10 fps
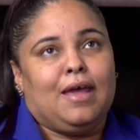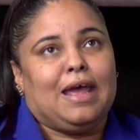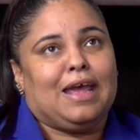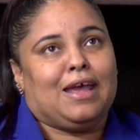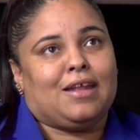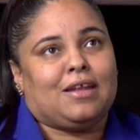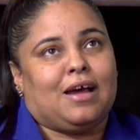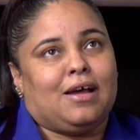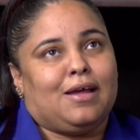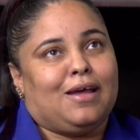And
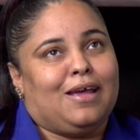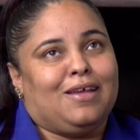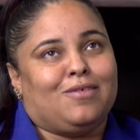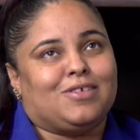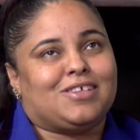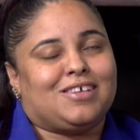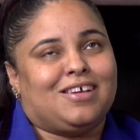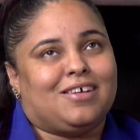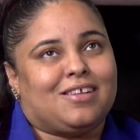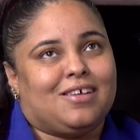it was a
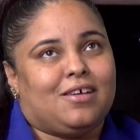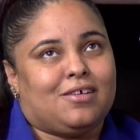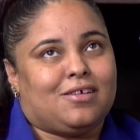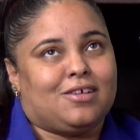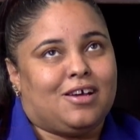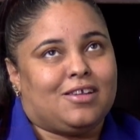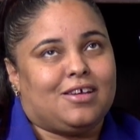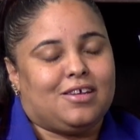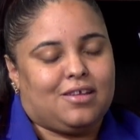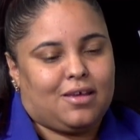young
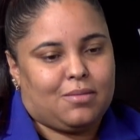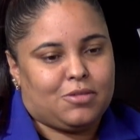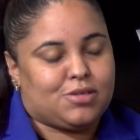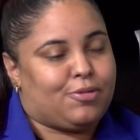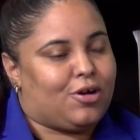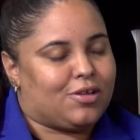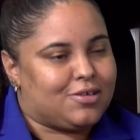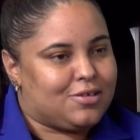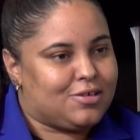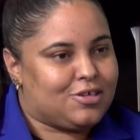lady named Miss
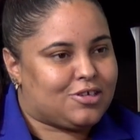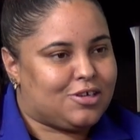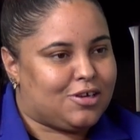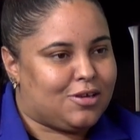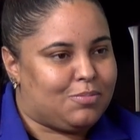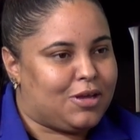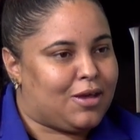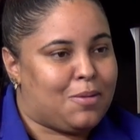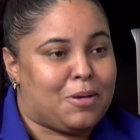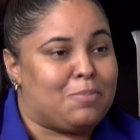Paula. She
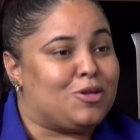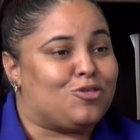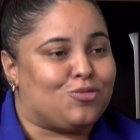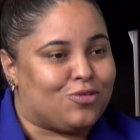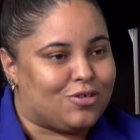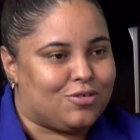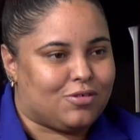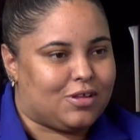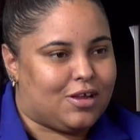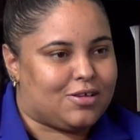became my mentor
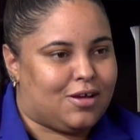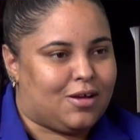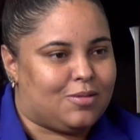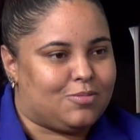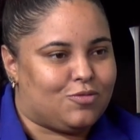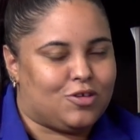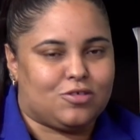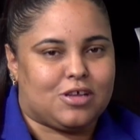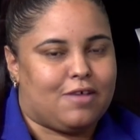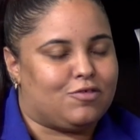during that time. We
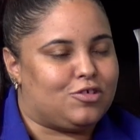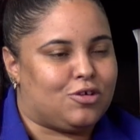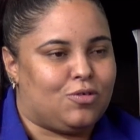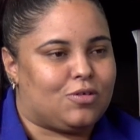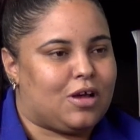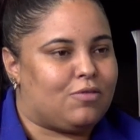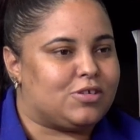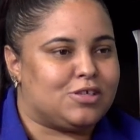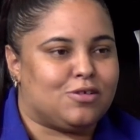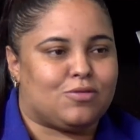used to have a joke. I would
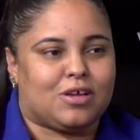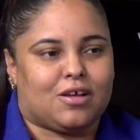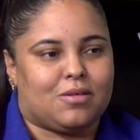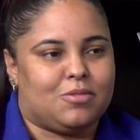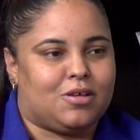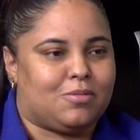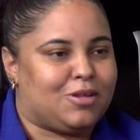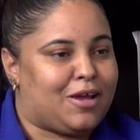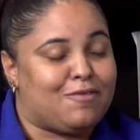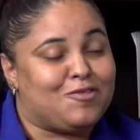see her when I come in. I'd be
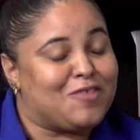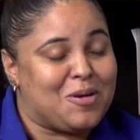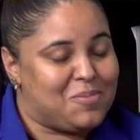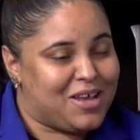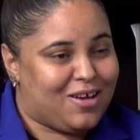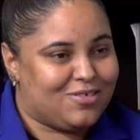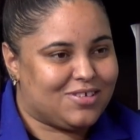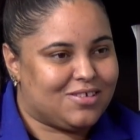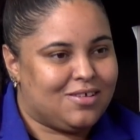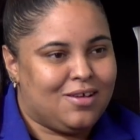like, have you found me
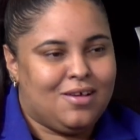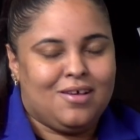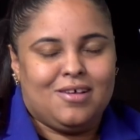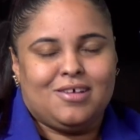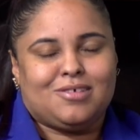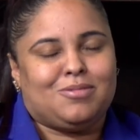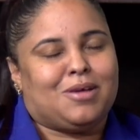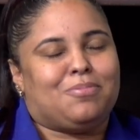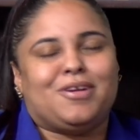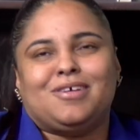housing? She'd be
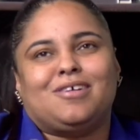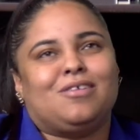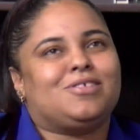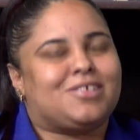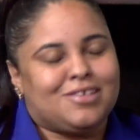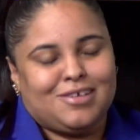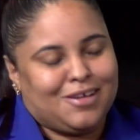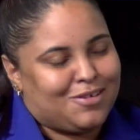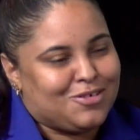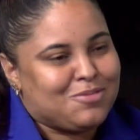like, Brittany, go sit
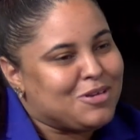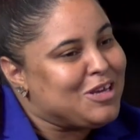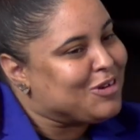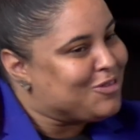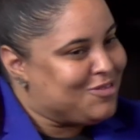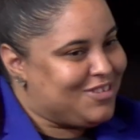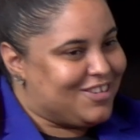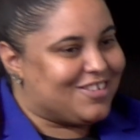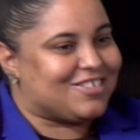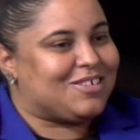down. You'll be here 2
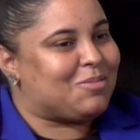years.